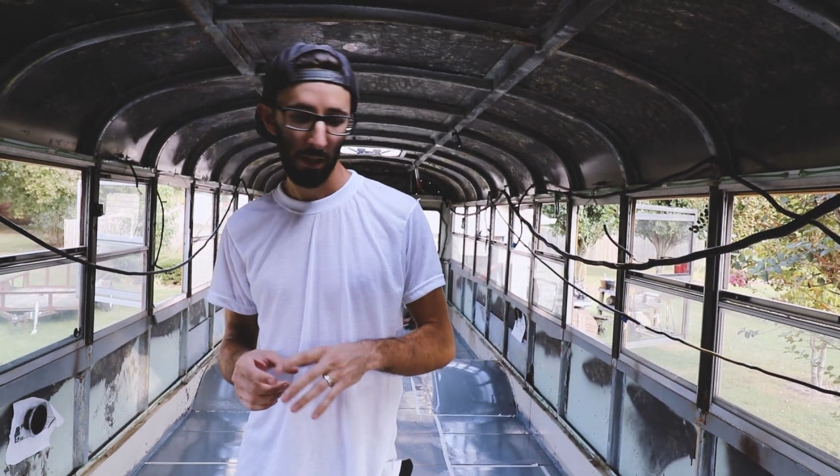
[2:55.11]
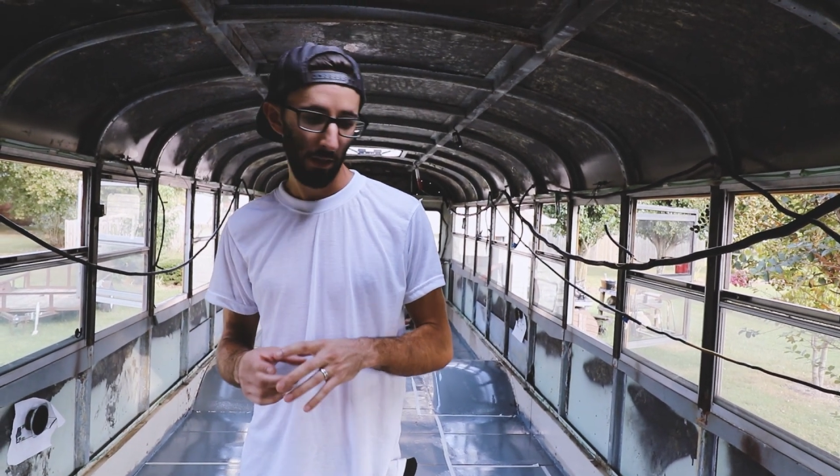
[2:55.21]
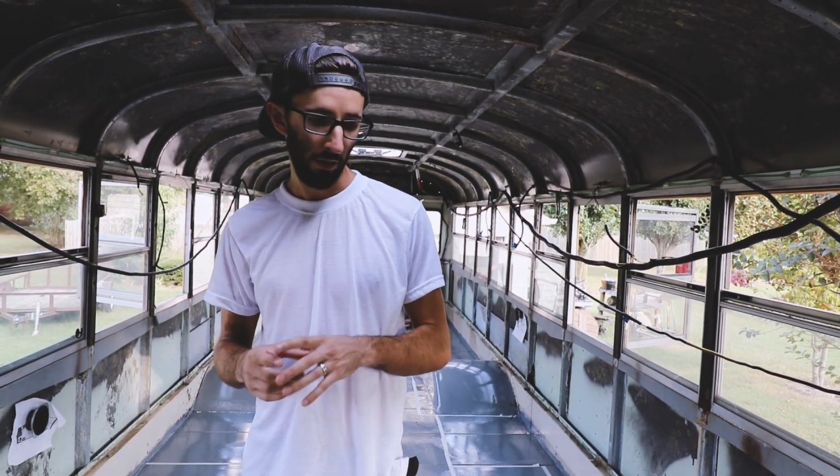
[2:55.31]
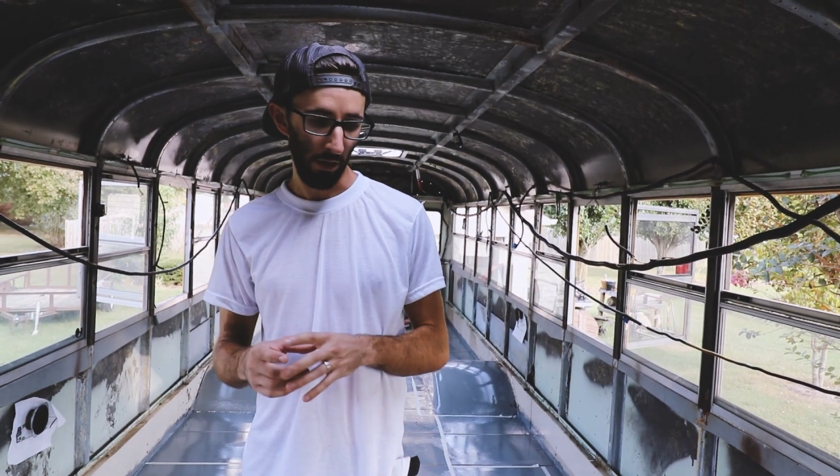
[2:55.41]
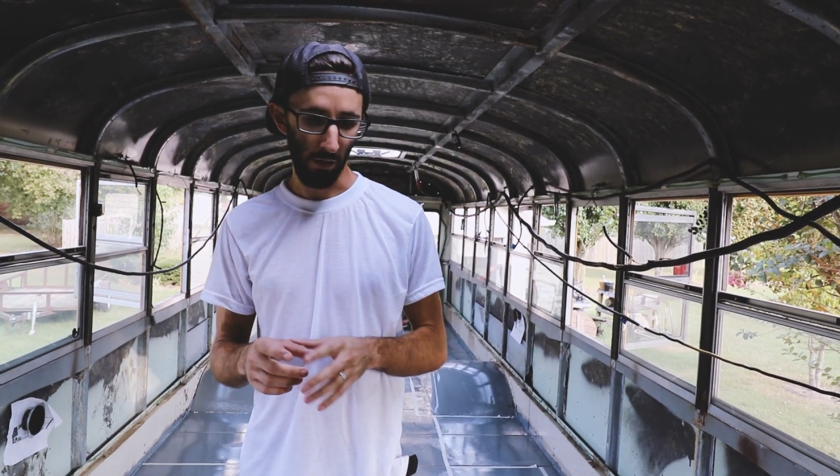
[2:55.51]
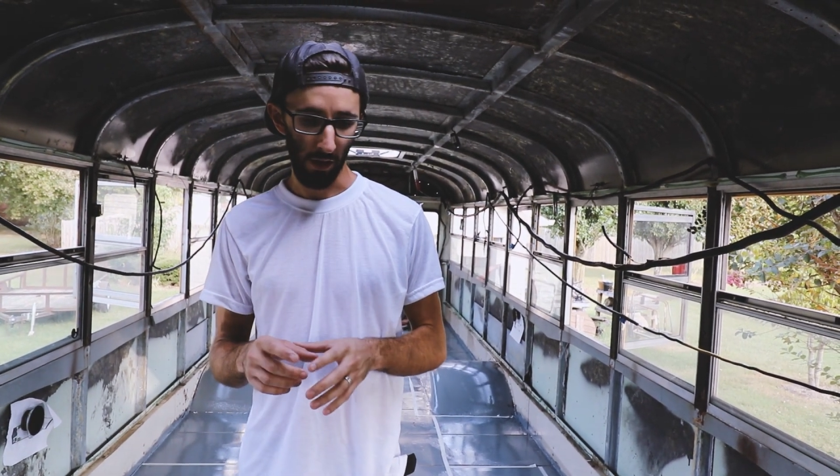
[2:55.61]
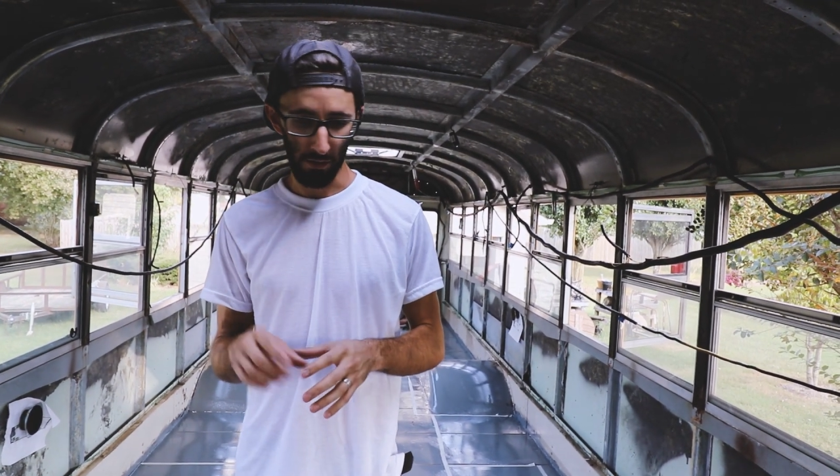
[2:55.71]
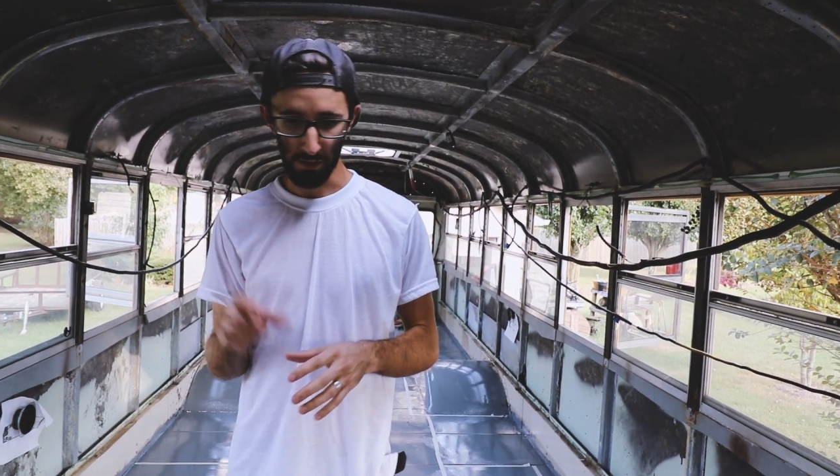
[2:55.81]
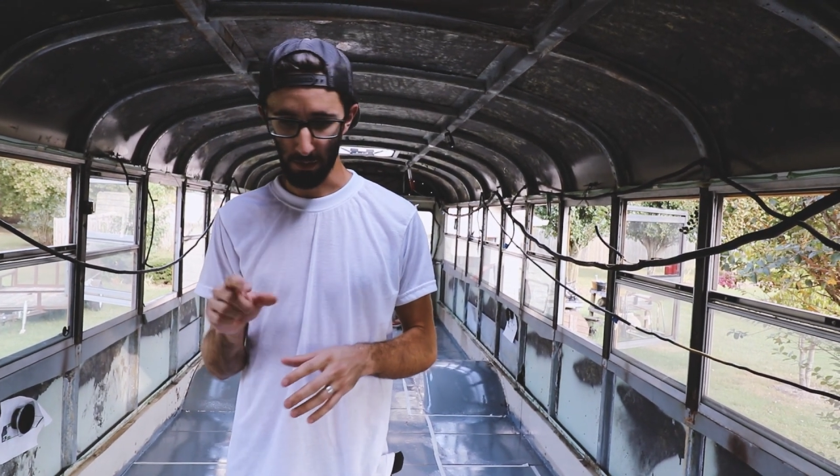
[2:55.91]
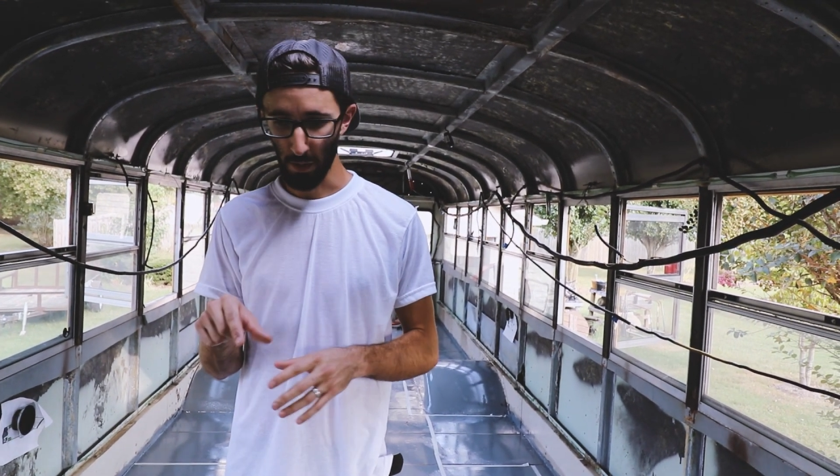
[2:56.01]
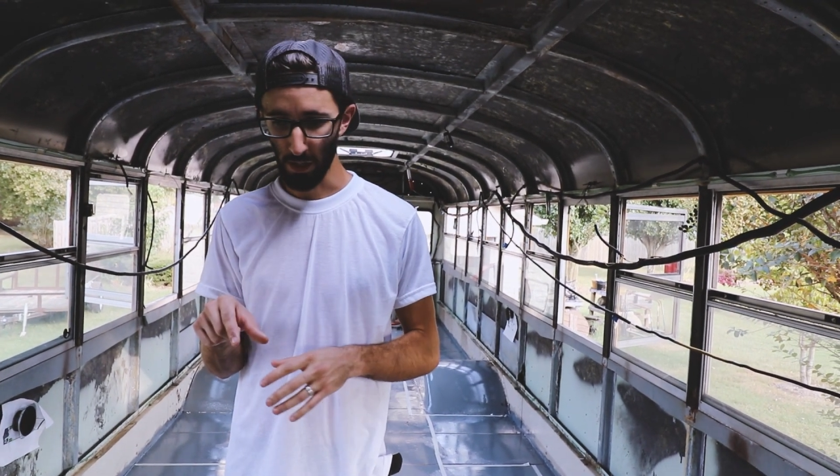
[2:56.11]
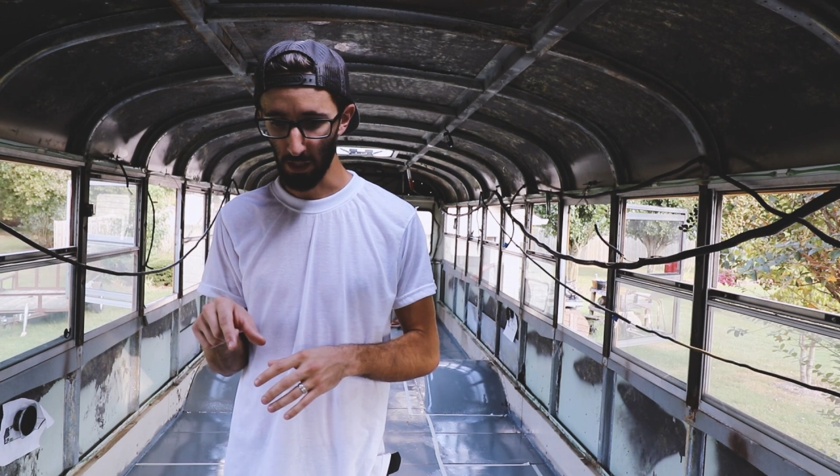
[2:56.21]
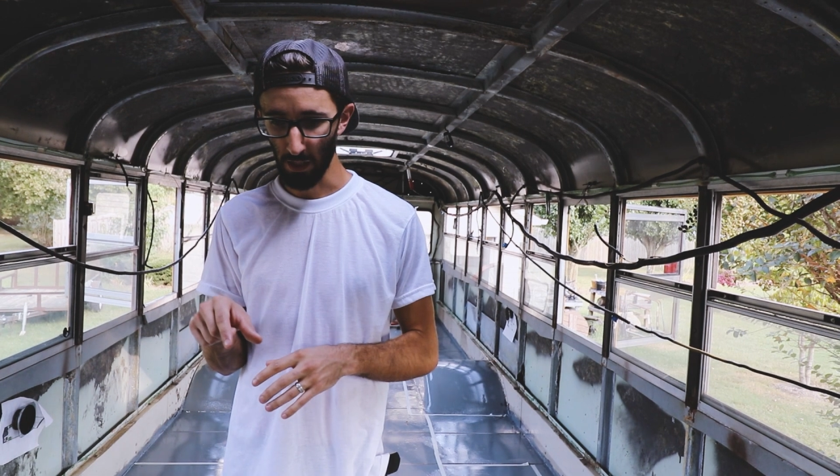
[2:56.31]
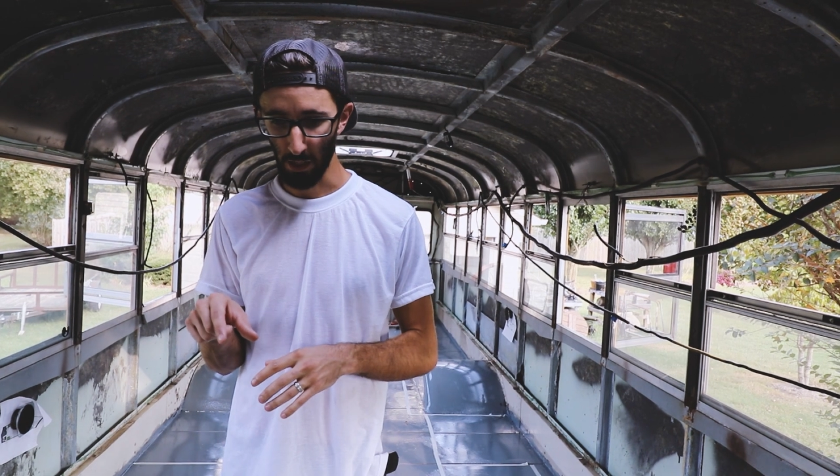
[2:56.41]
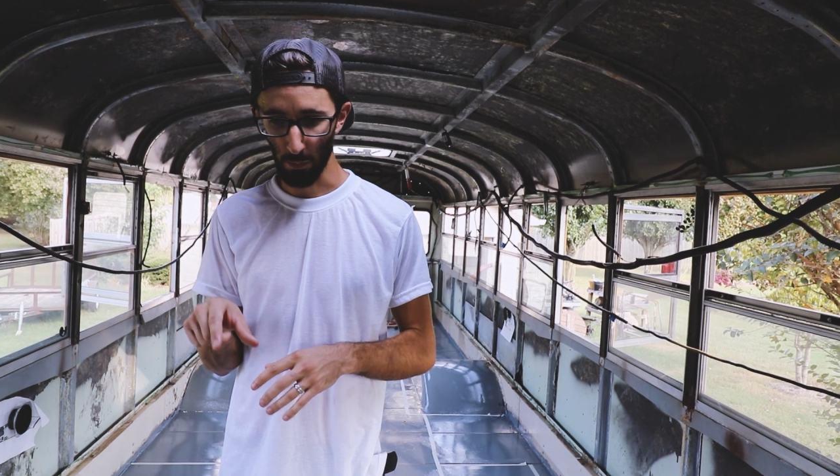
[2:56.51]
So I used the
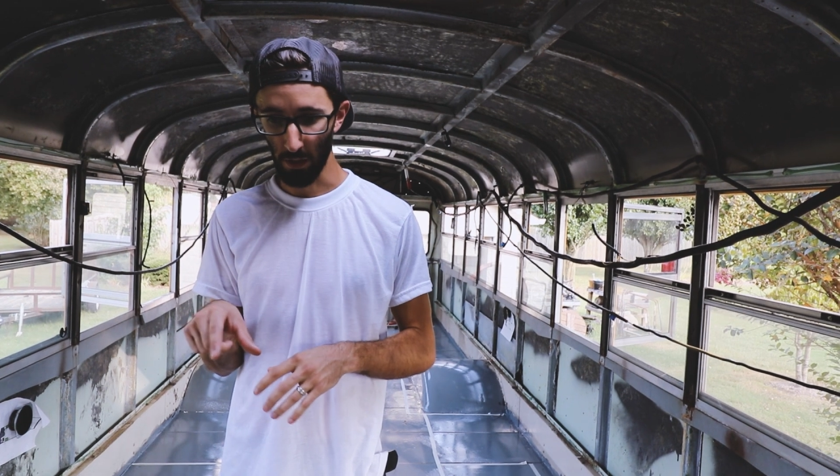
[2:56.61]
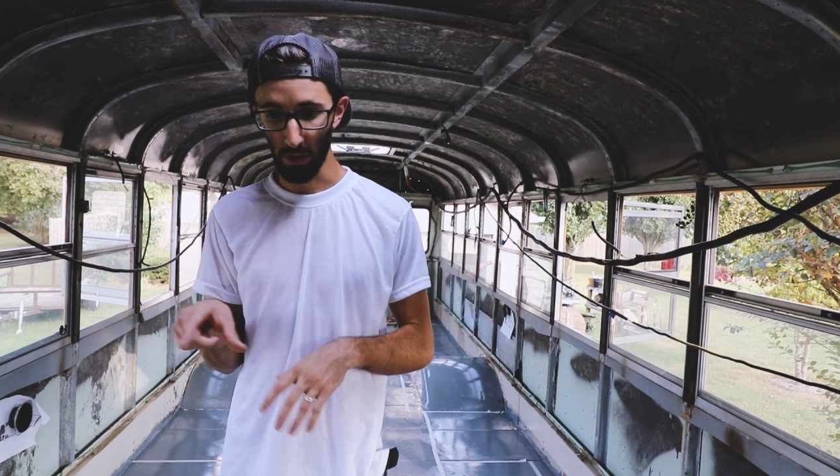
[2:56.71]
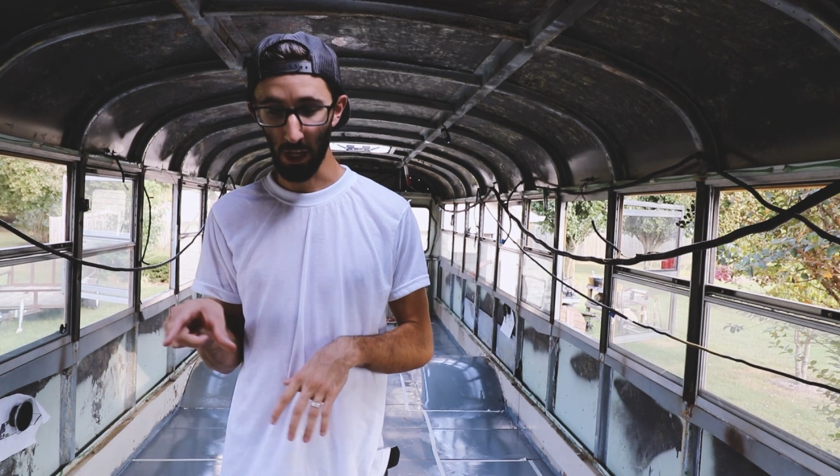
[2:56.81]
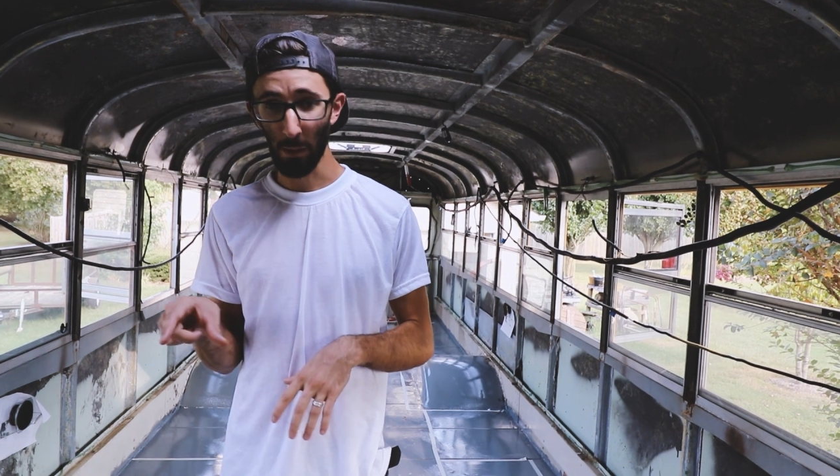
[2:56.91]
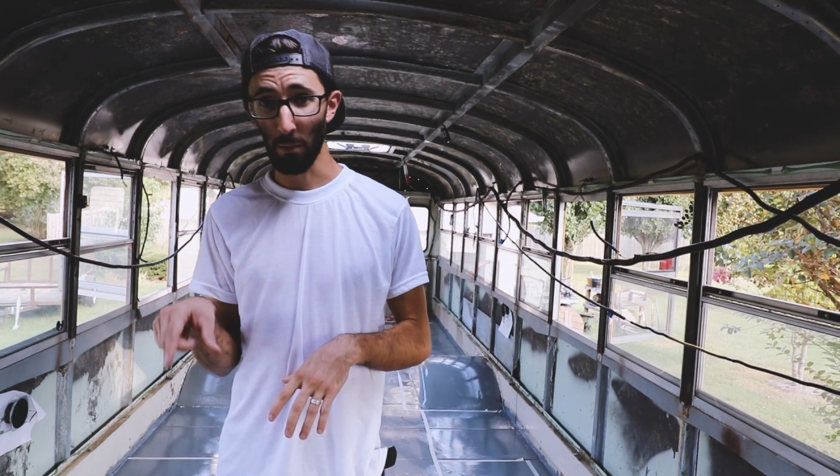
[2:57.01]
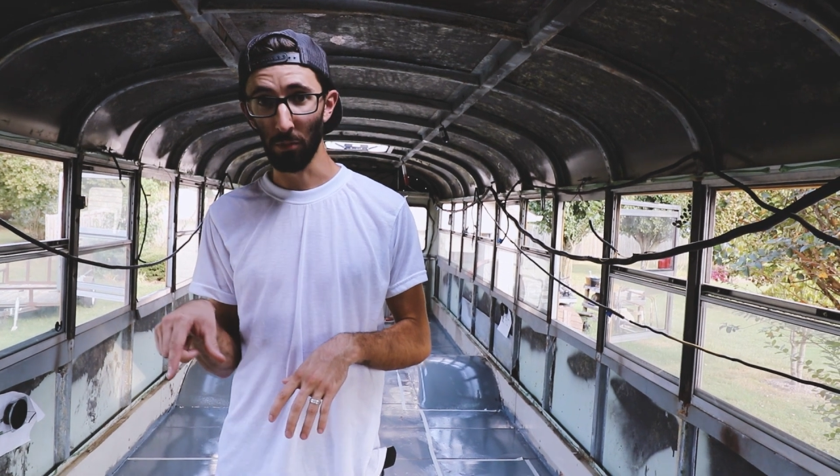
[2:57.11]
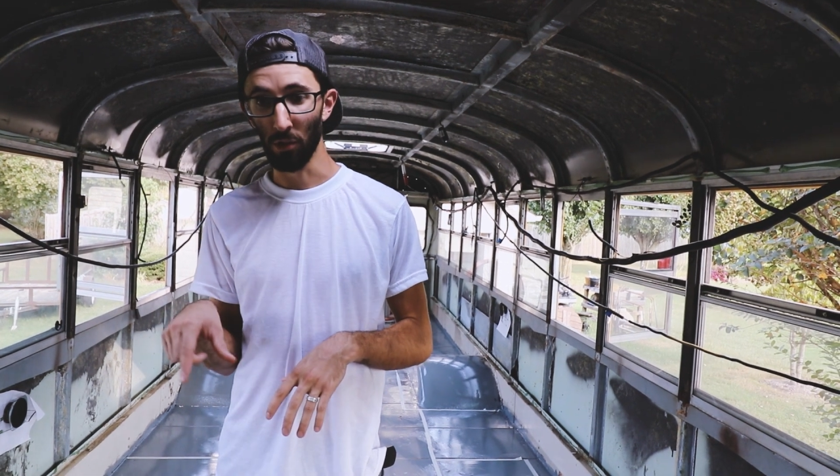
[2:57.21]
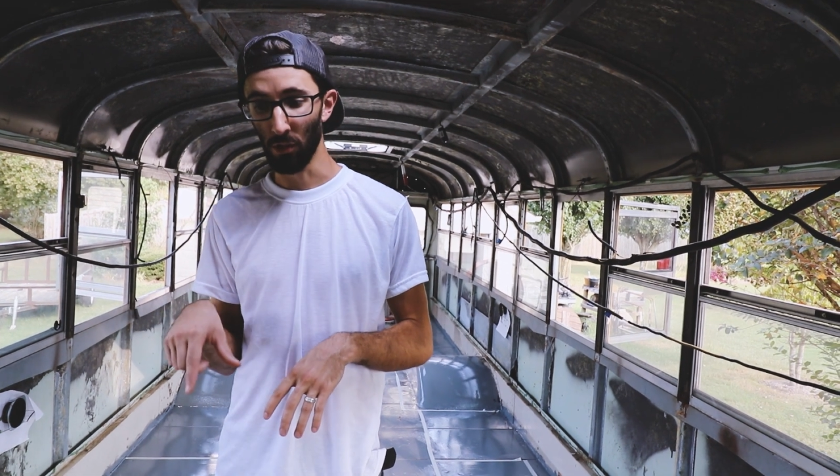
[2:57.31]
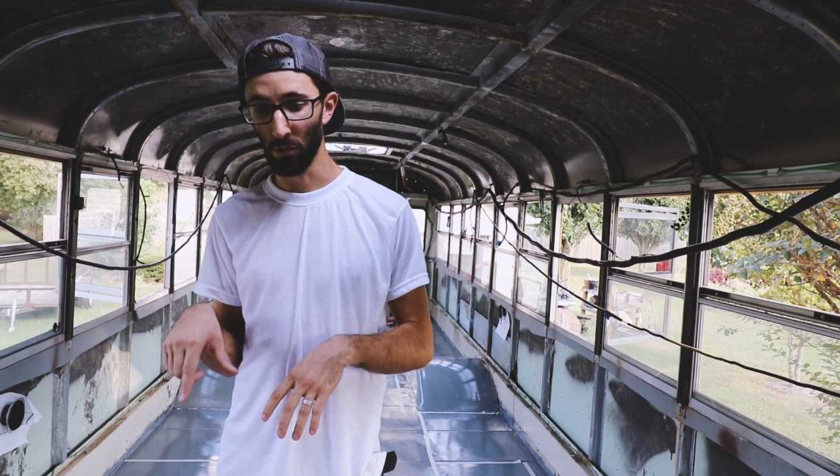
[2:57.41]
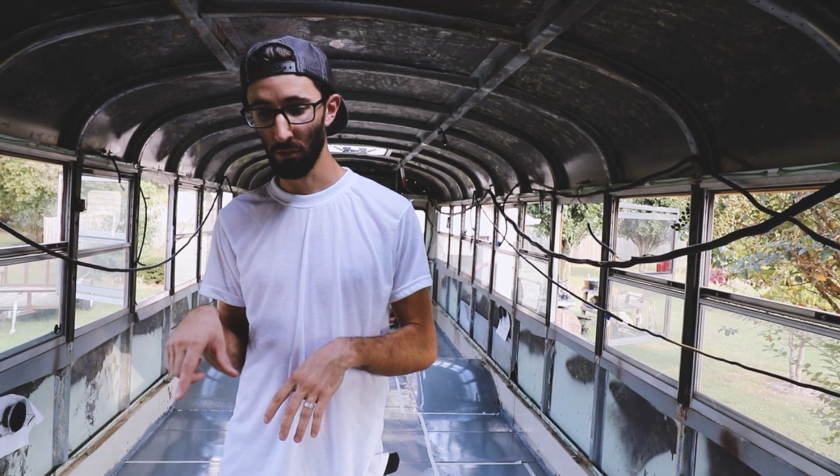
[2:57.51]
penny like what a lot of people do.